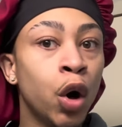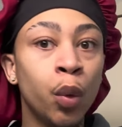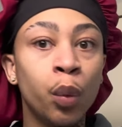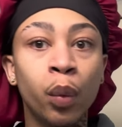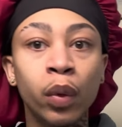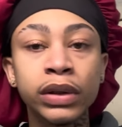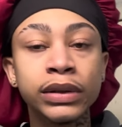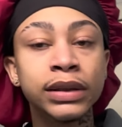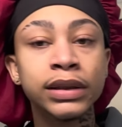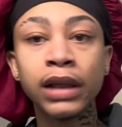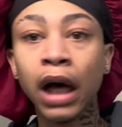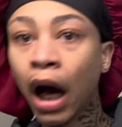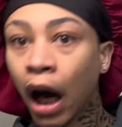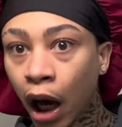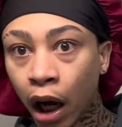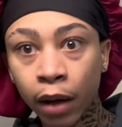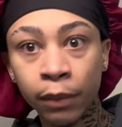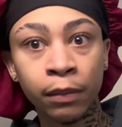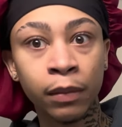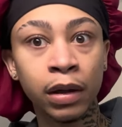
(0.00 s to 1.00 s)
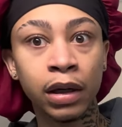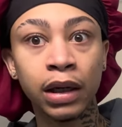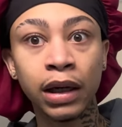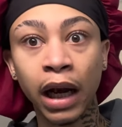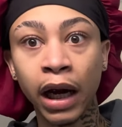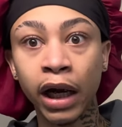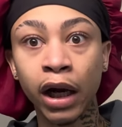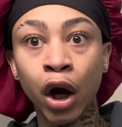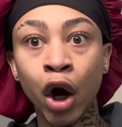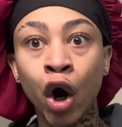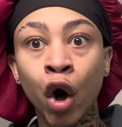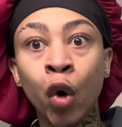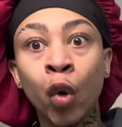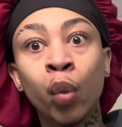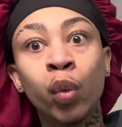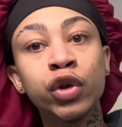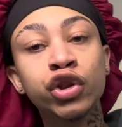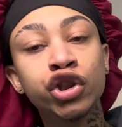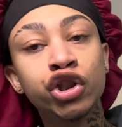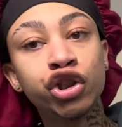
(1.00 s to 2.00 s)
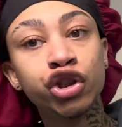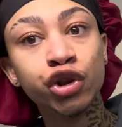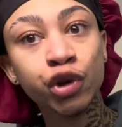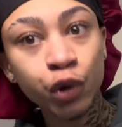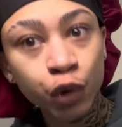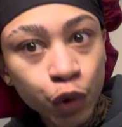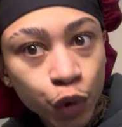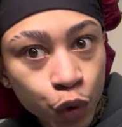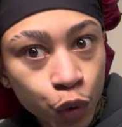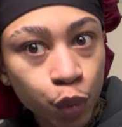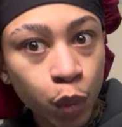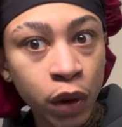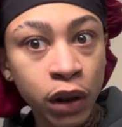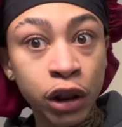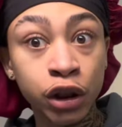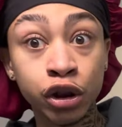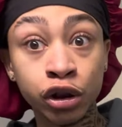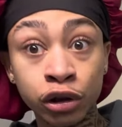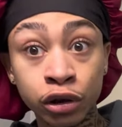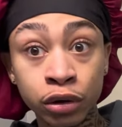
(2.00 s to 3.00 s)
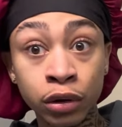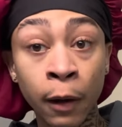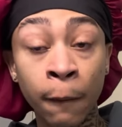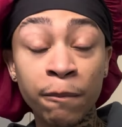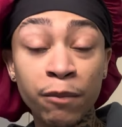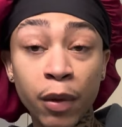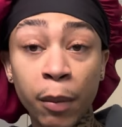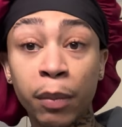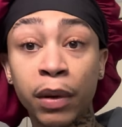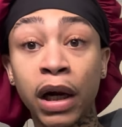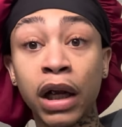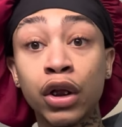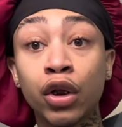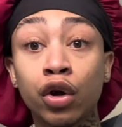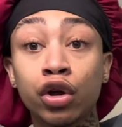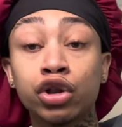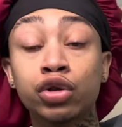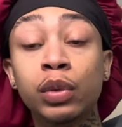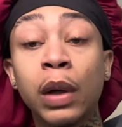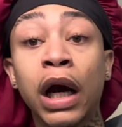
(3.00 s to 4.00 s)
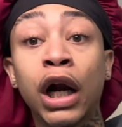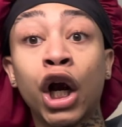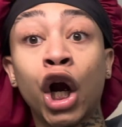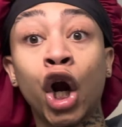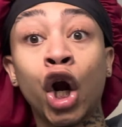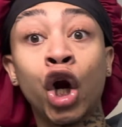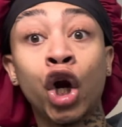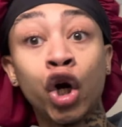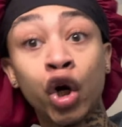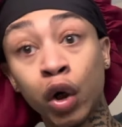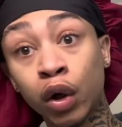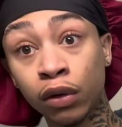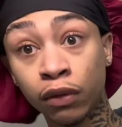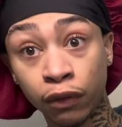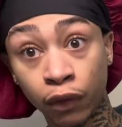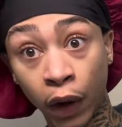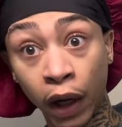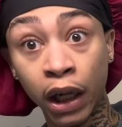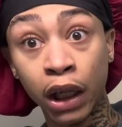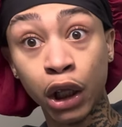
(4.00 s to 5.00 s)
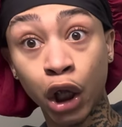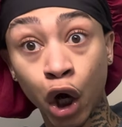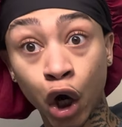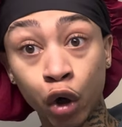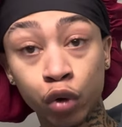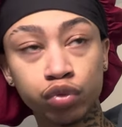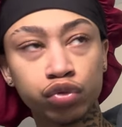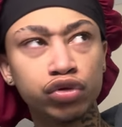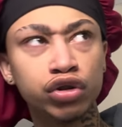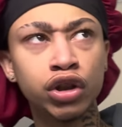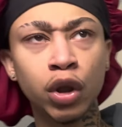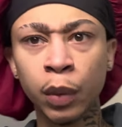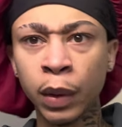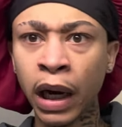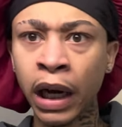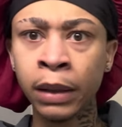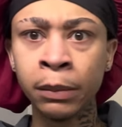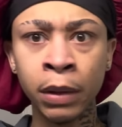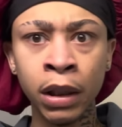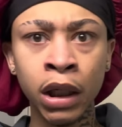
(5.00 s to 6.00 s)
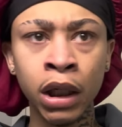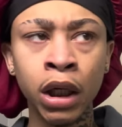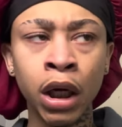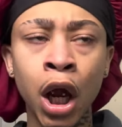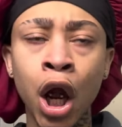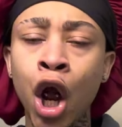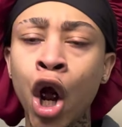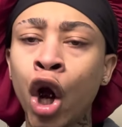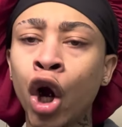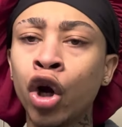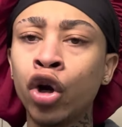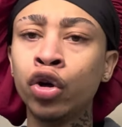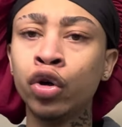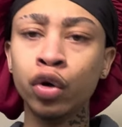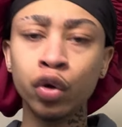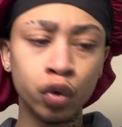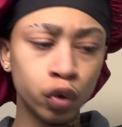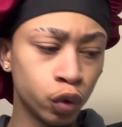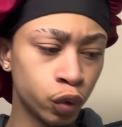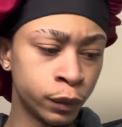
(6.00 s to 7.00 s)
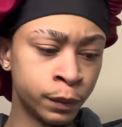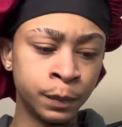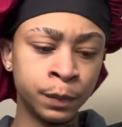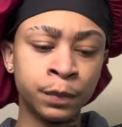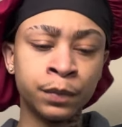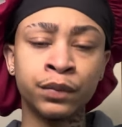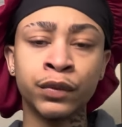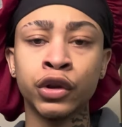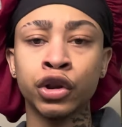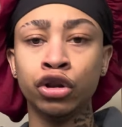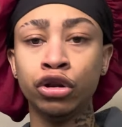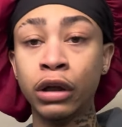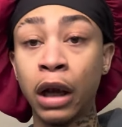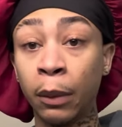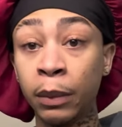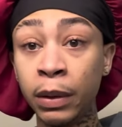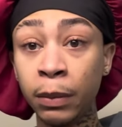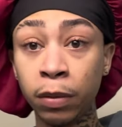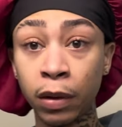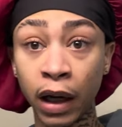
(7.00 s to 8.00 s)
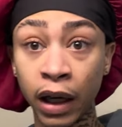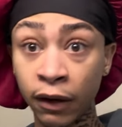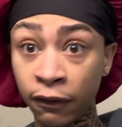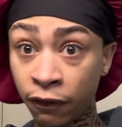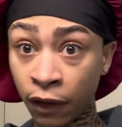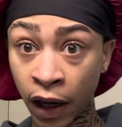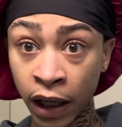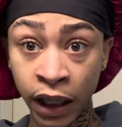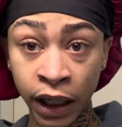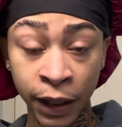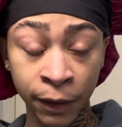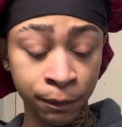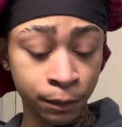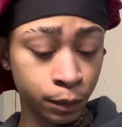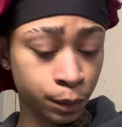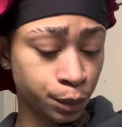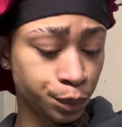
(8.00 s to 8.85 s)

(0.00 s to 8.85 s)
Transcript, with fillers: what's up? Like what you wanna do? But I thought you had a girlfriend though. You know what I mean? Cool. So now we play fighting,